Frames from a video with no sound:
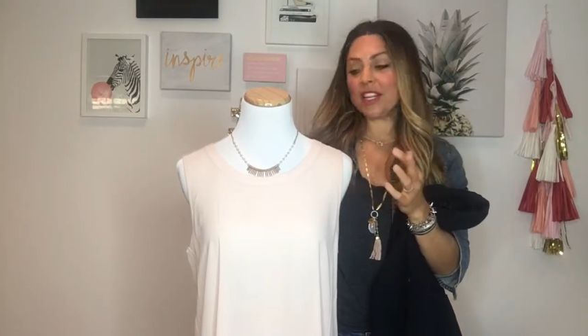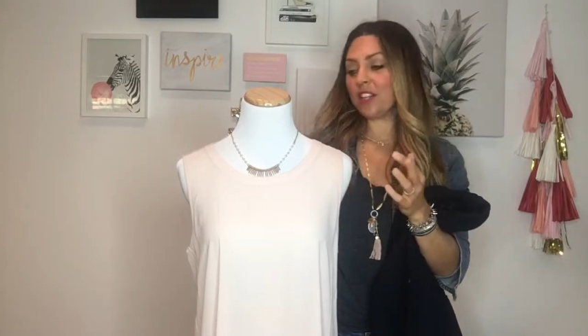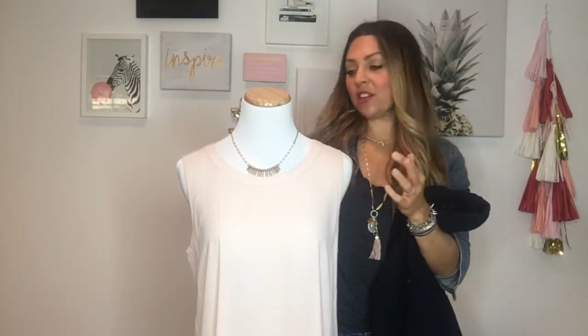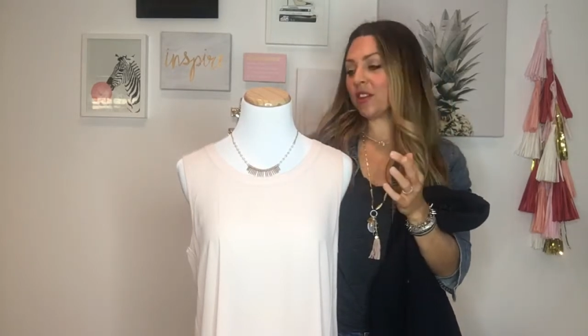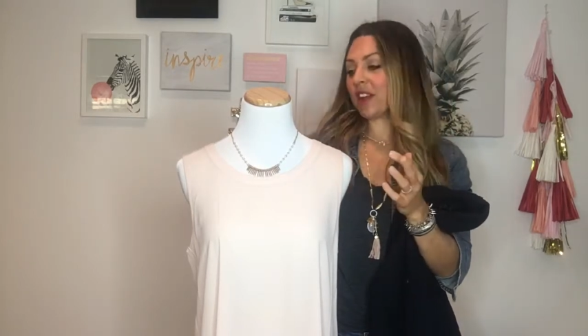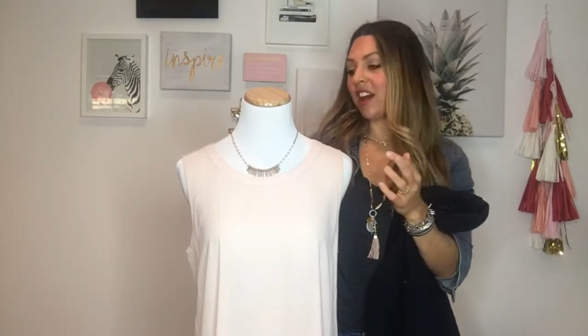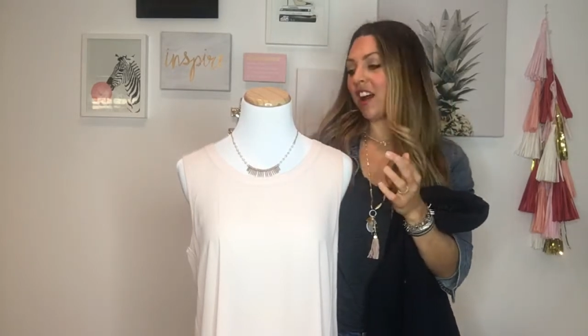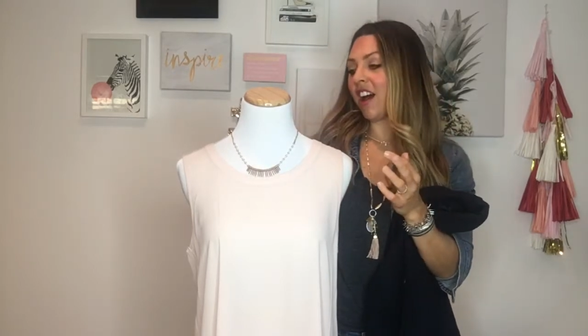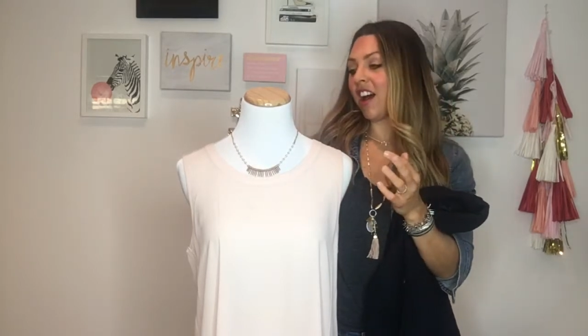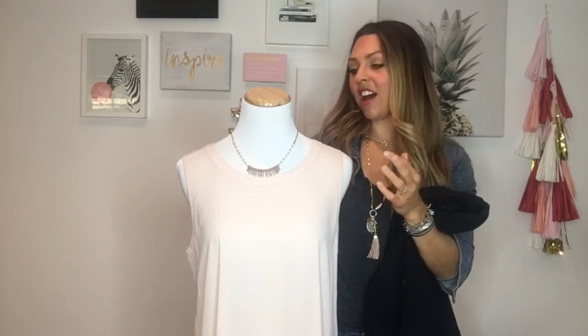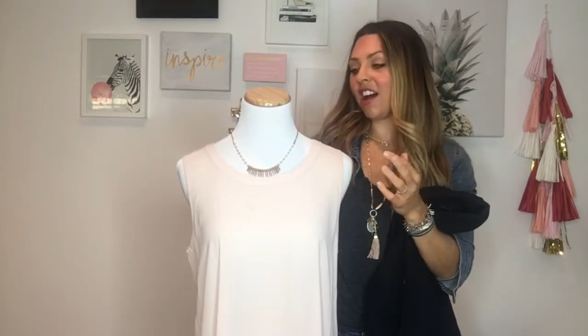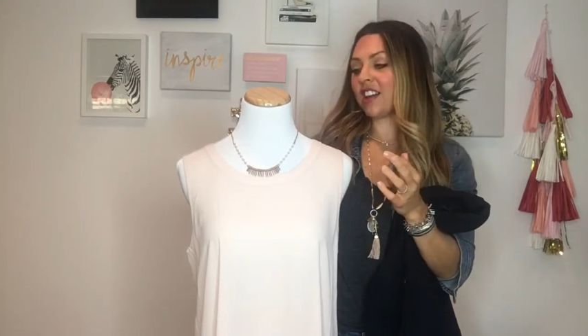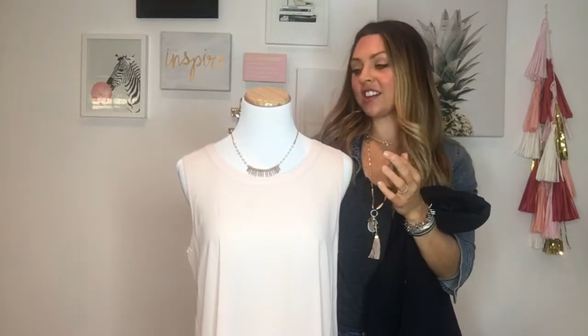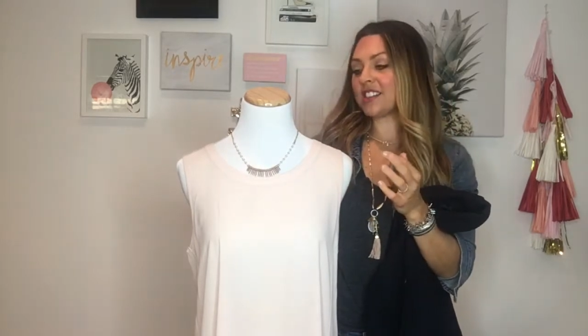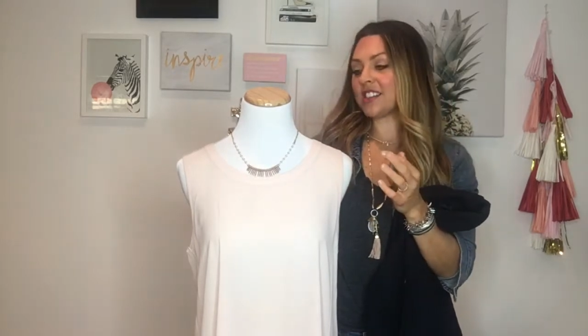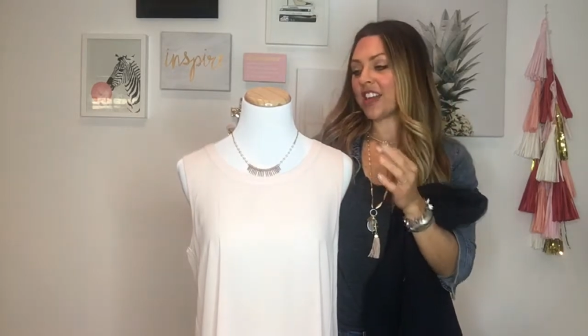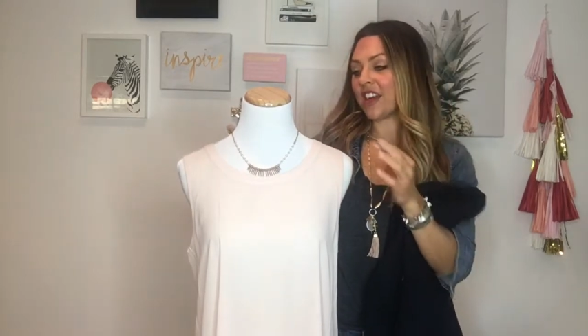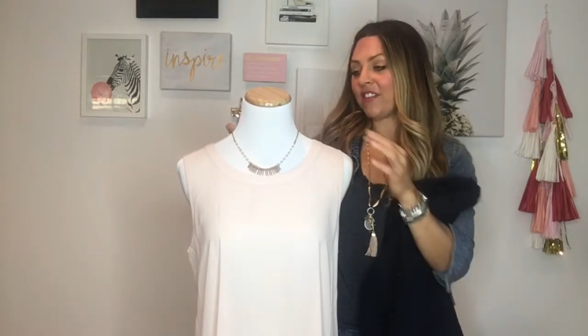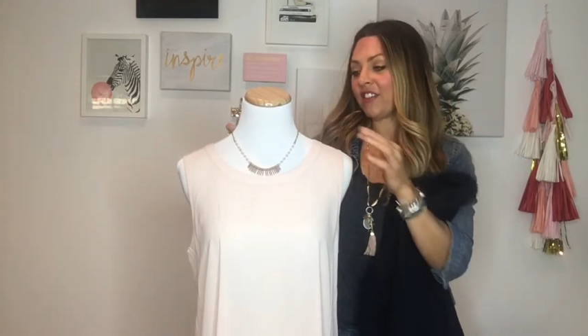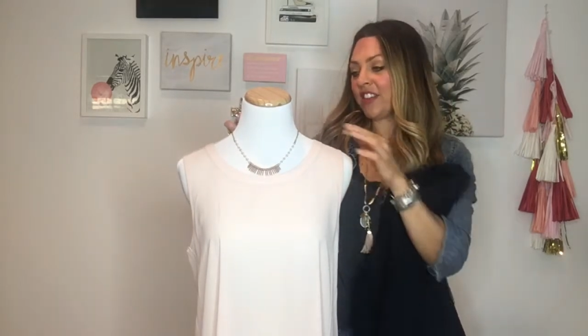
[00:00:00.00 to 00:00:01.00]
you get
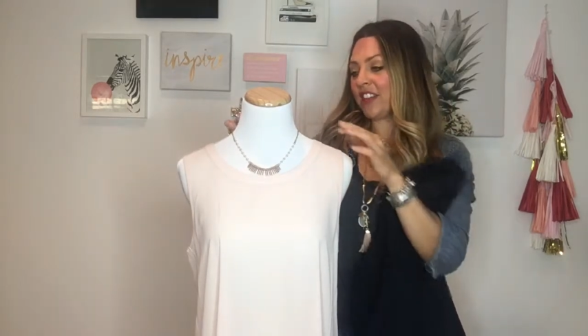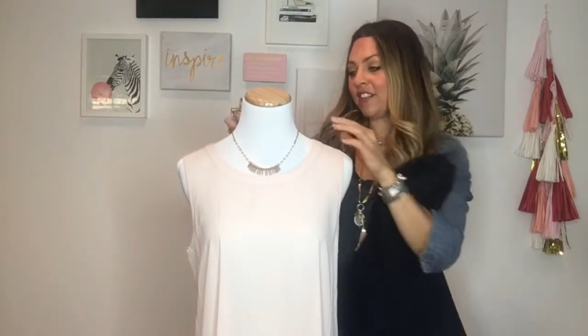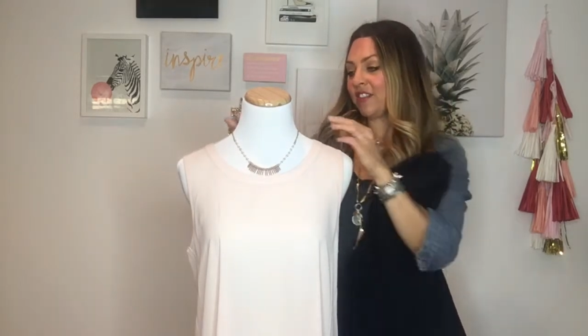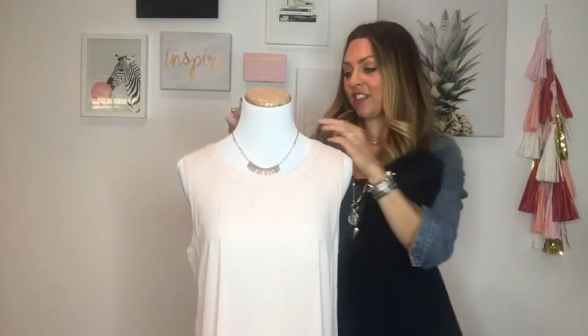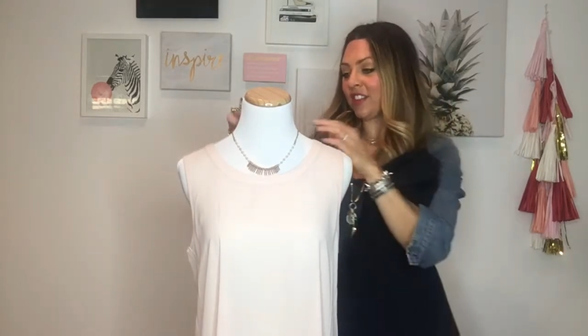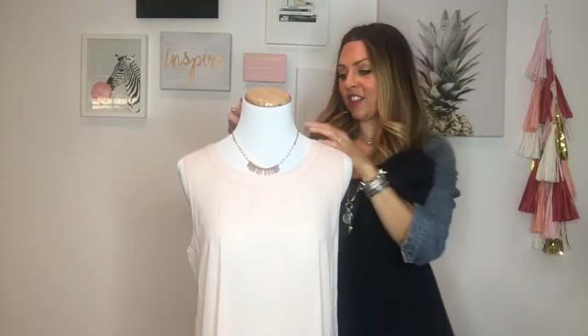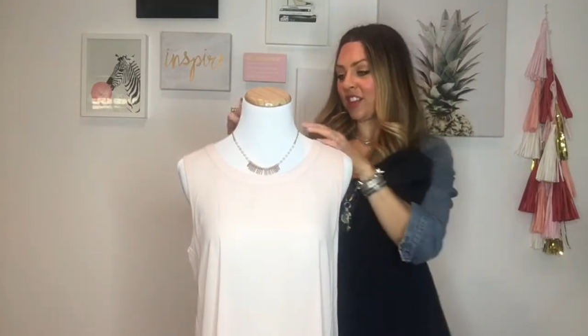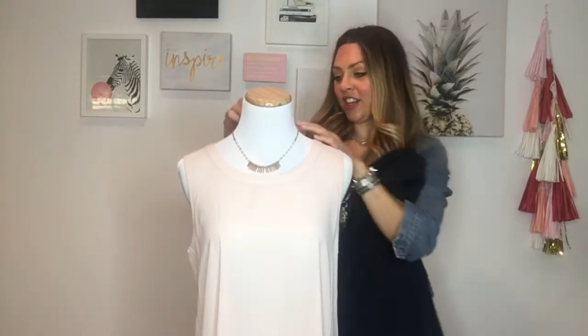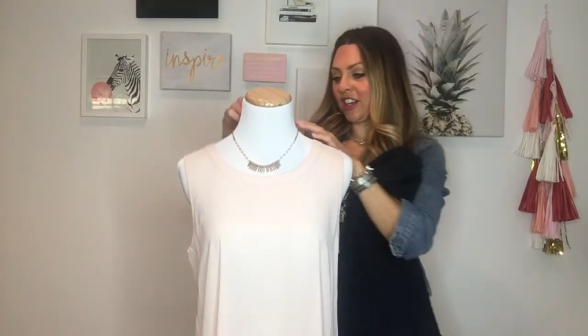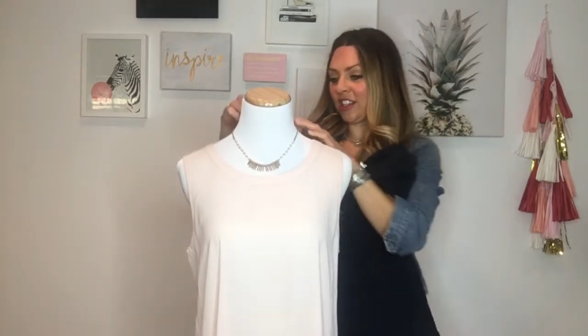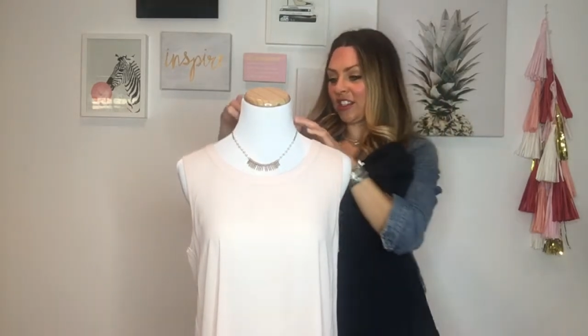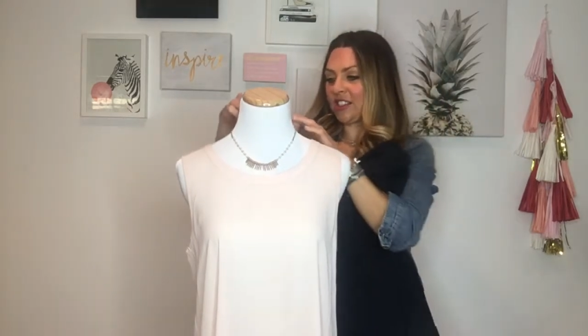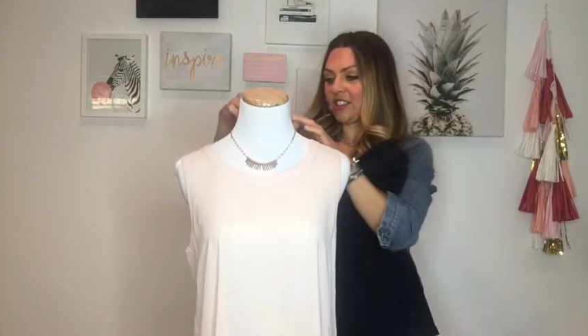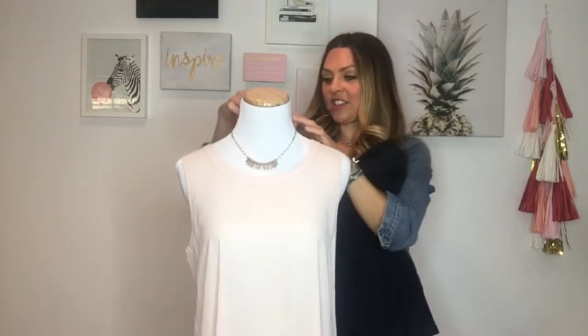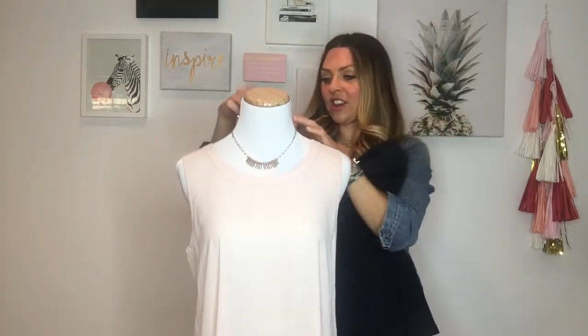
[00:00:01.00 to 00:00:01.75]
all 7 of the looks.